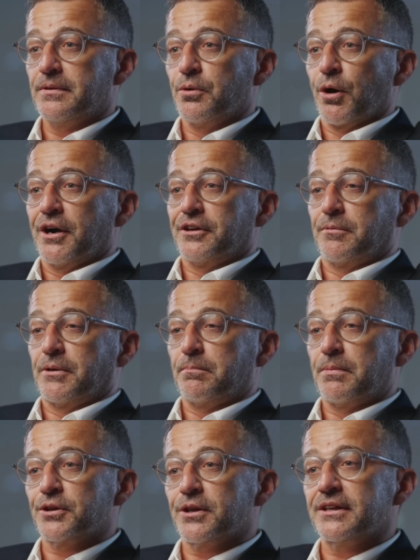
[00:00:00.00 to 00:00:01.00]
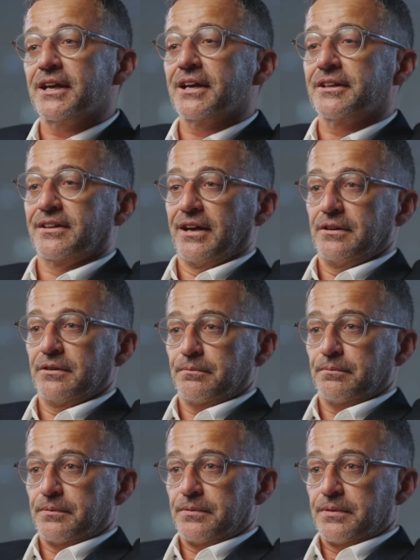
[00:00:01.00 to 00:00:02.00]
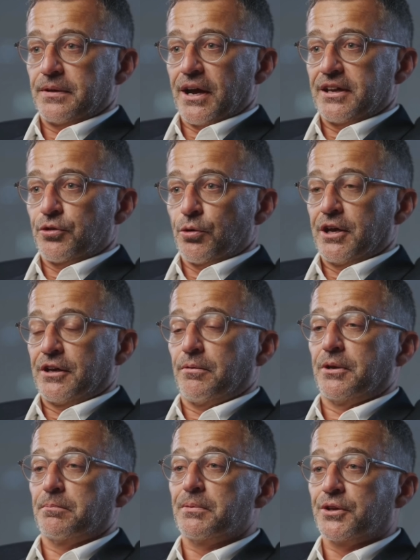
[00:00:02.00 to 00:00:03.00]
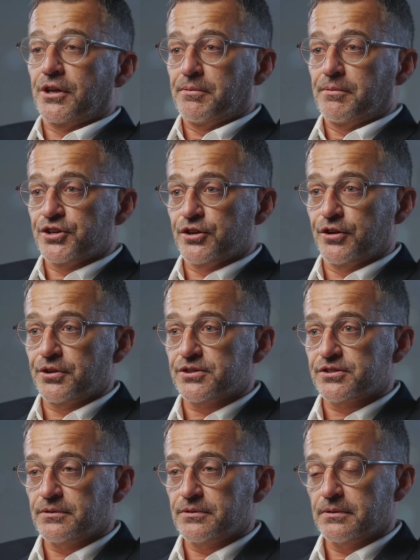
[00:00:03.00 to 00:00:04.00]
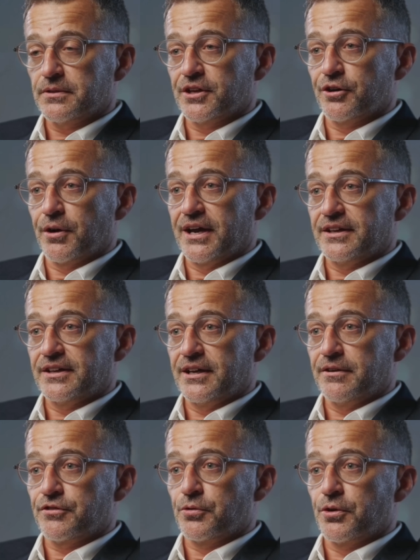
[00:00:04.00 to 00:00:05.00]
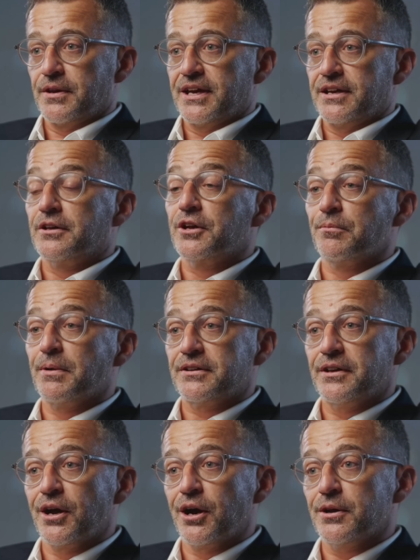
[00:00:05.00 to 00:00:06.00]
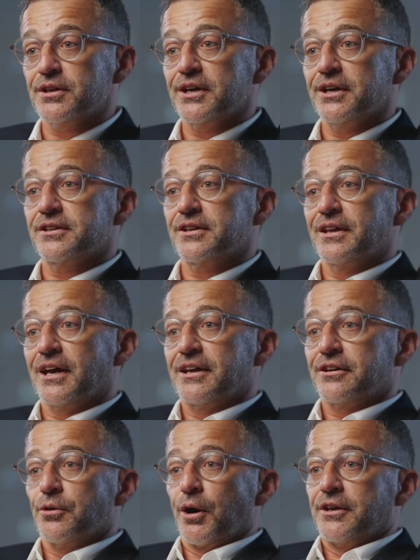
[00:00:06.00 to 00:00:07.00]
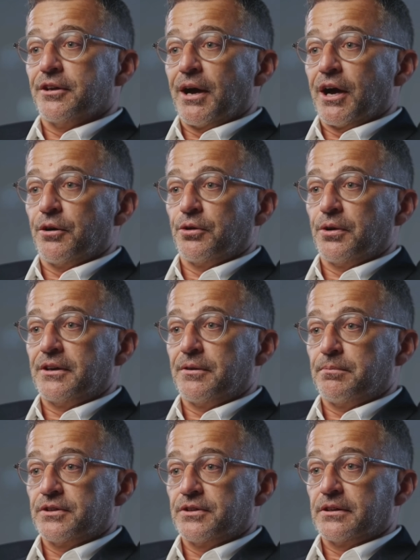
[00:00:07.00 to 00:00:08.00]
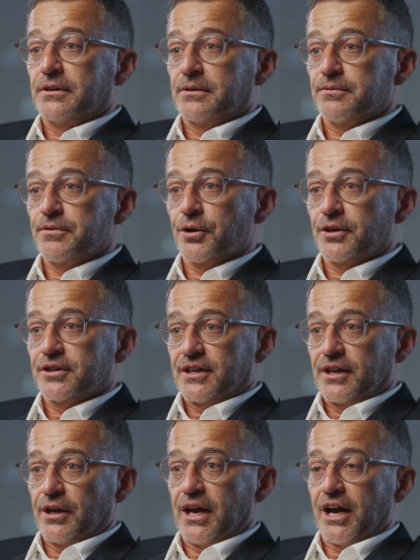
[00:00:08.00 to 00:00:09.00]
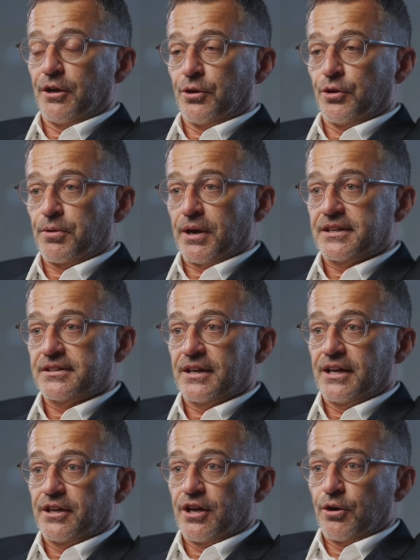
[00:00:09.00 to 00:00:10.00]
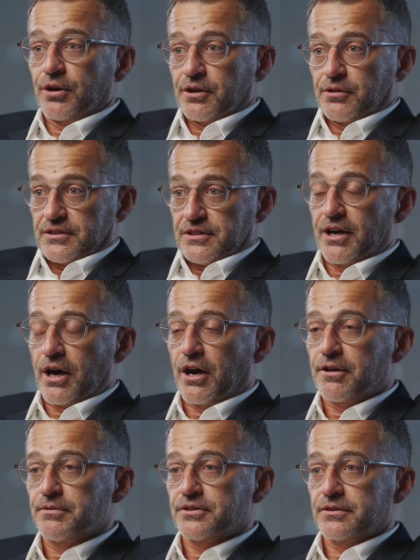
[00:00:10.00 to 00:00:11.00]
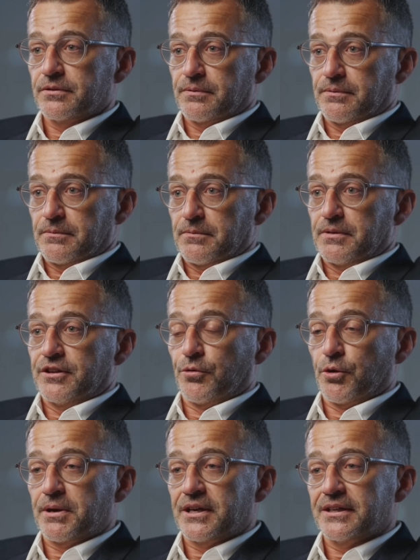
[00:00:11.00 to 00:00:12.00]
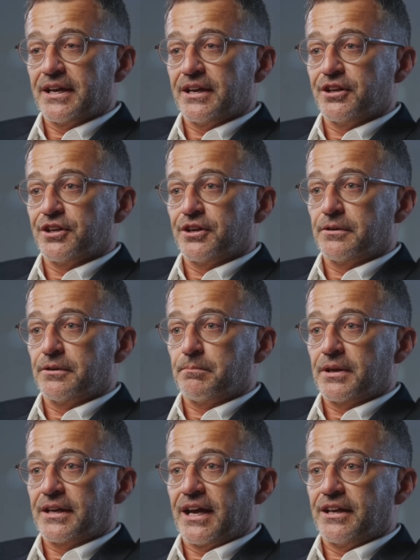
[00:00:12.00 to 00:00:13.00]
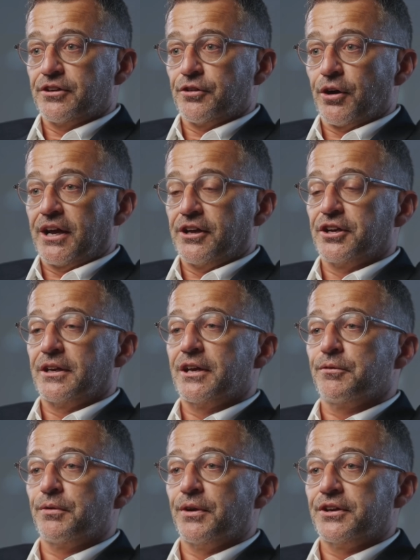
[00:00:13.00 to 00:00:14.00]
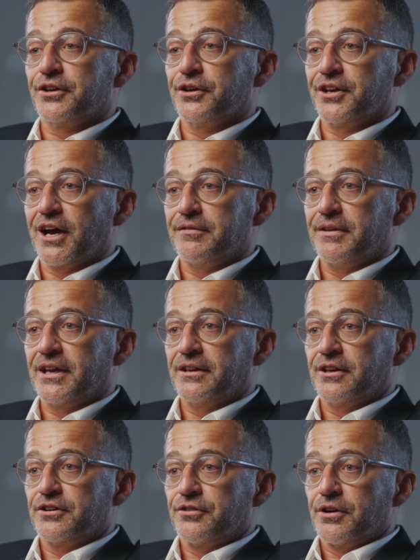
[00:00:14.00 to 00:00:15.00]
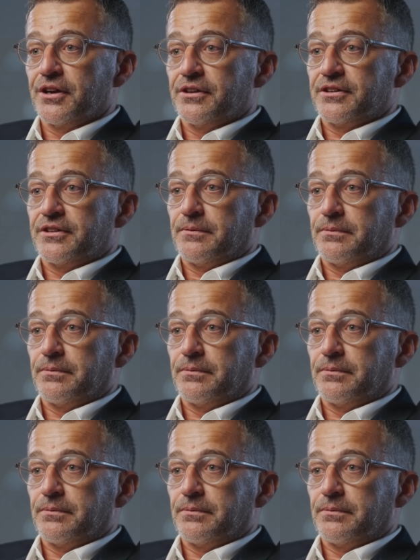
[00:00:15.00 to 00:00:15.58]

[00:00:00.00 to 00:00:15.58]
quantum computing testing, as quantum computing matures, QA teams will need new methodologies to test quantum algorithms, focusing on error rates and coherence times. This will be niche, but gain traction in research heavy industries.